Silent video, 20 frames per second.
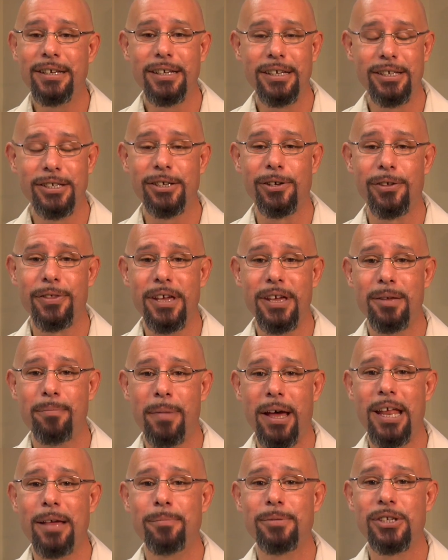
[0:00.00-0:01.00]
Until then,
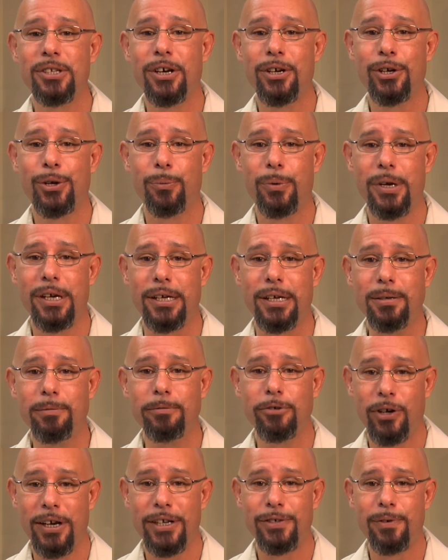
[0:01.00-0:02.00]
my name's Doug DeWitt,
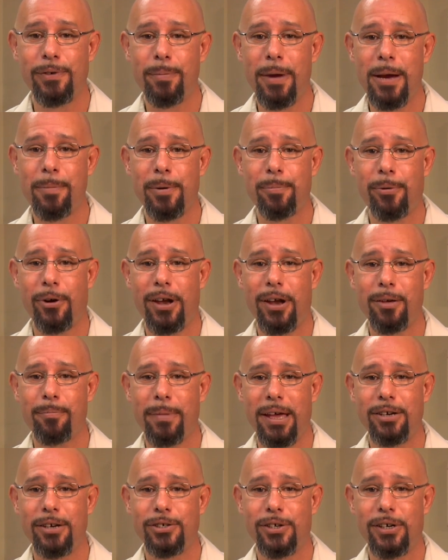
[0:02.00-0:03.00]
Transfer Paper Product
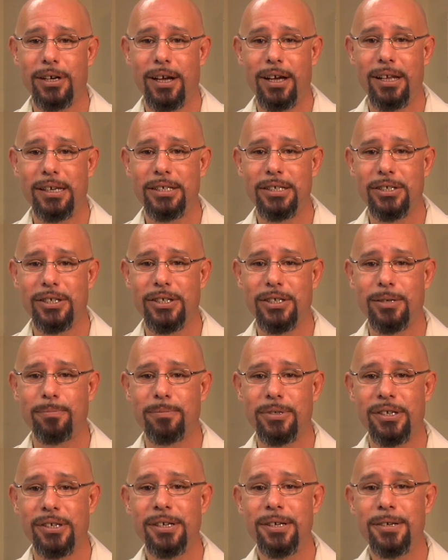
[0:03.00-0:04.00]
Manager at Condé
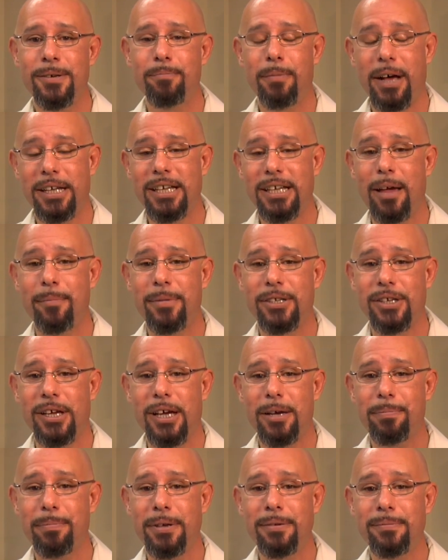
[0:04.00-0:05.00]
Systems. My time is
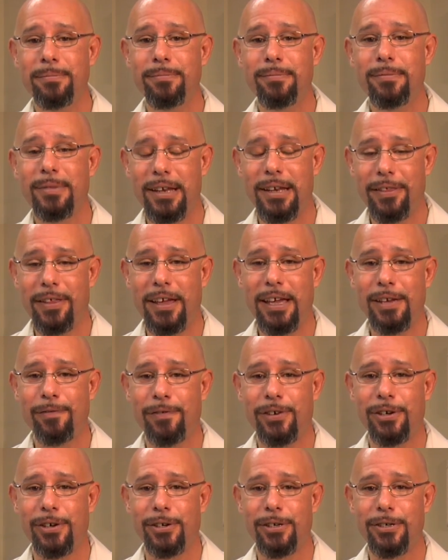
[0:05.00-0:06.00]
up, and I thank you
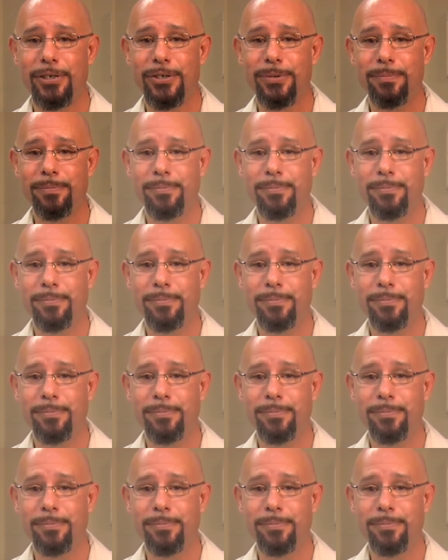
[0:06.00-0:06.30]
for yours.